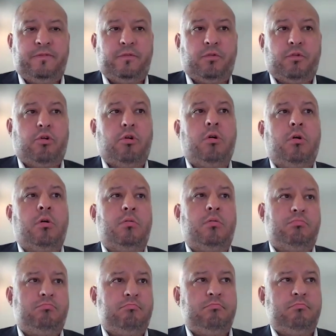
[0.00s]
for
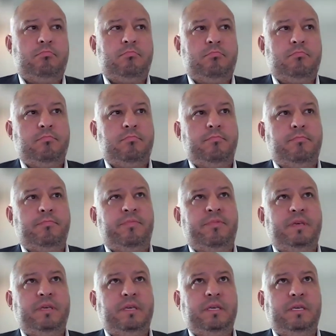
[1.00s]
all
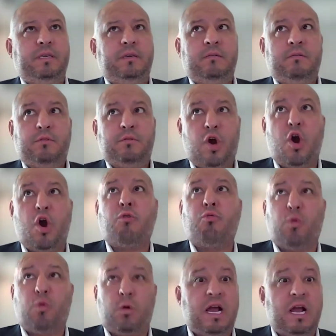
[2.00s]
the
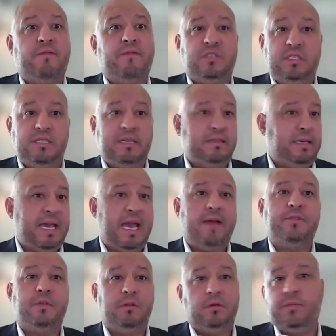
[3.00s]
hard work, obviously, that they
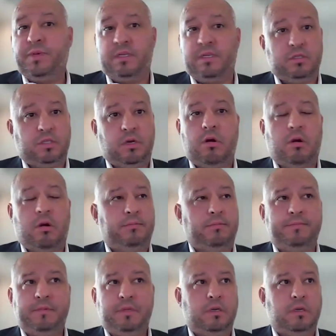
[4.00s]
have to do because there
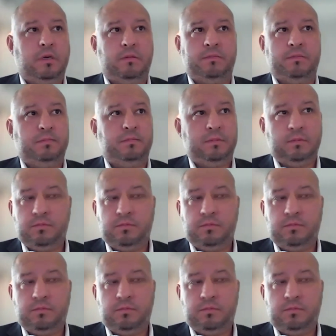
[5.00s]
are, you know,